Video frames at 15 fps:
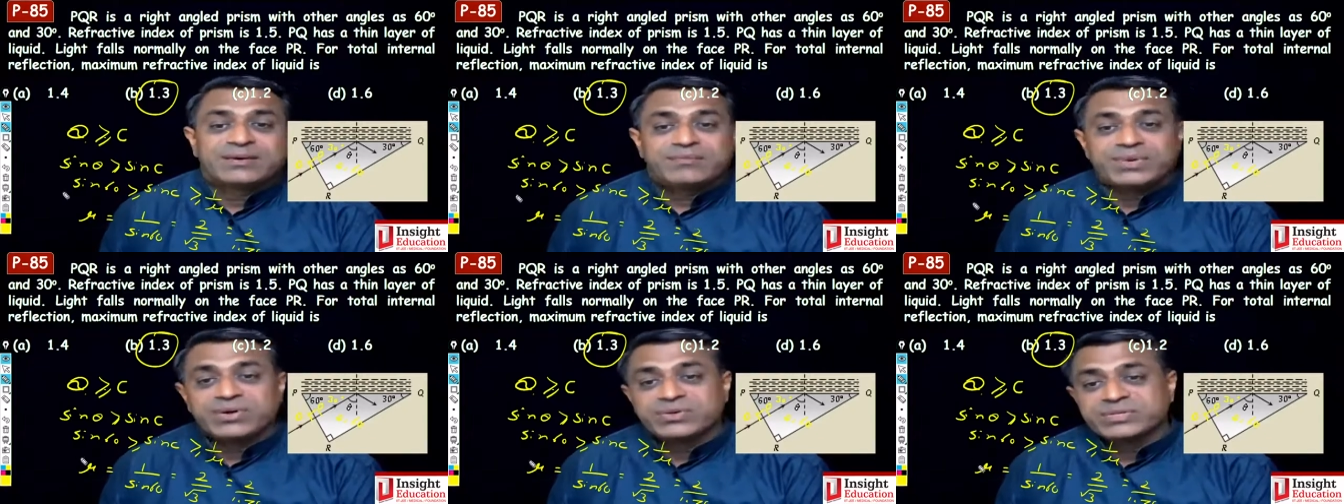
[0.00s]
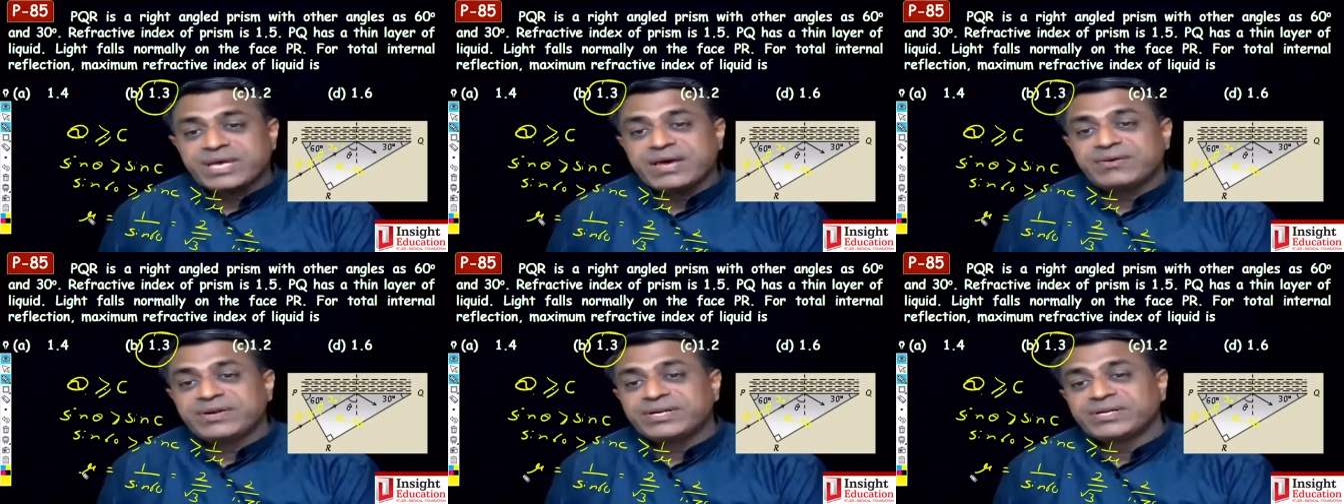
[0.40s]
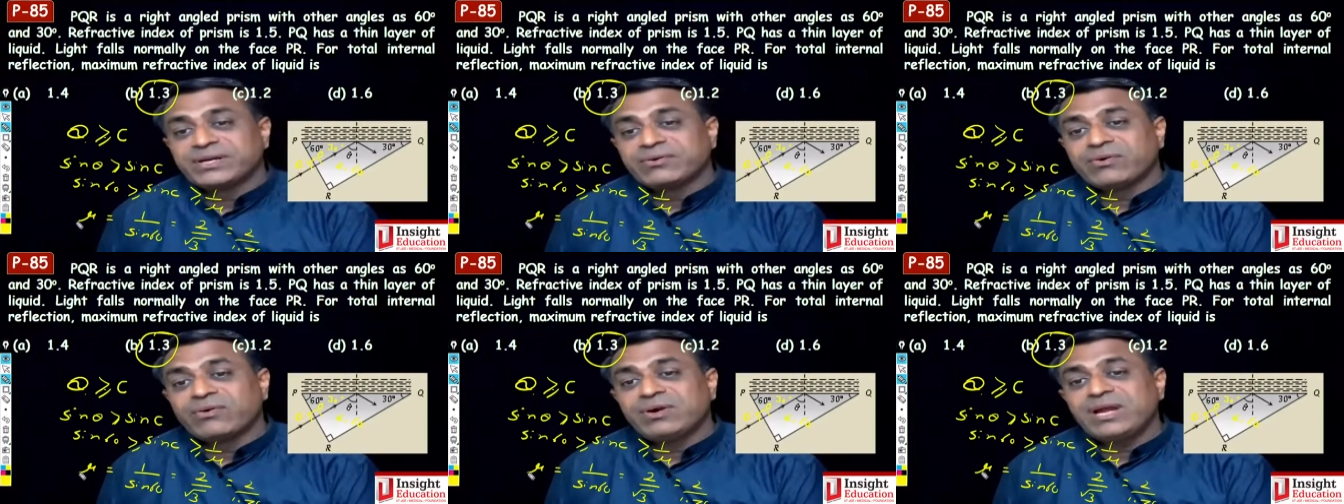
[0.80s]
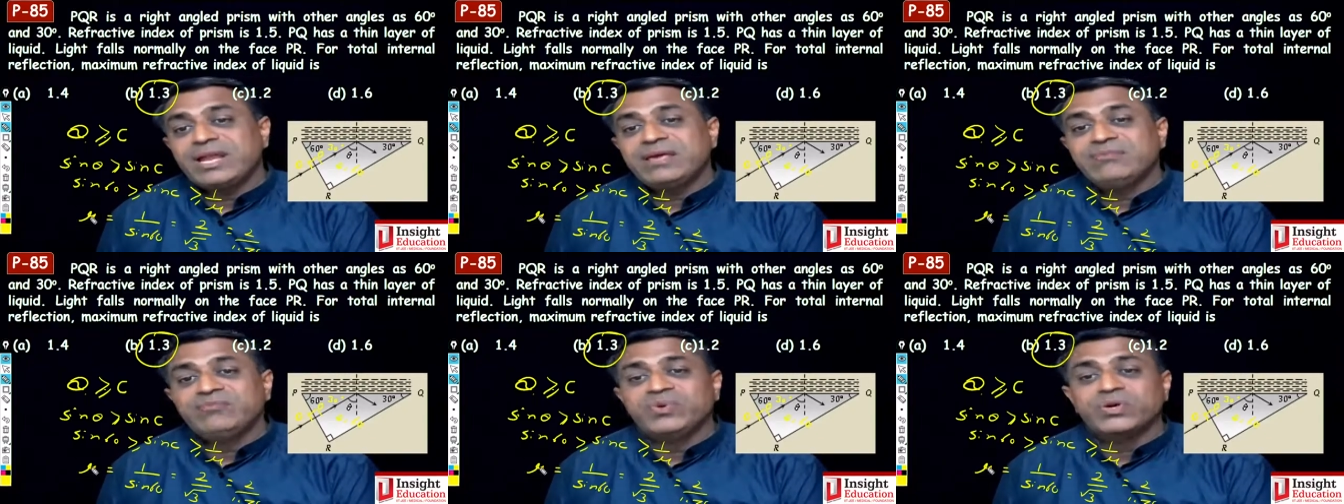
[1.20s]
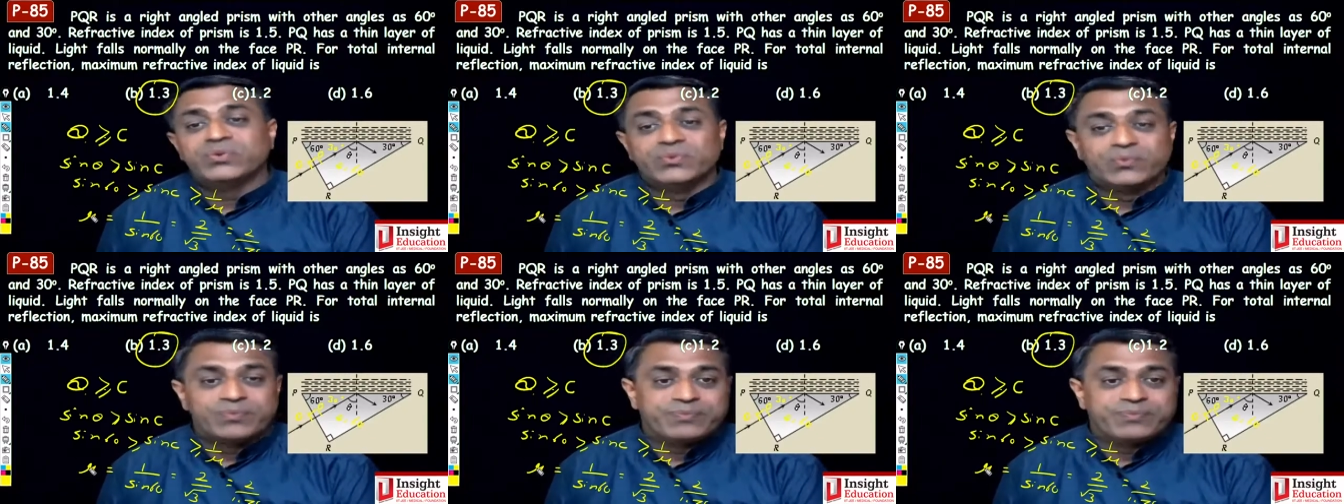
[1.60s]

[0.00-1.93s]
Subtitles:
Because I have written only mu.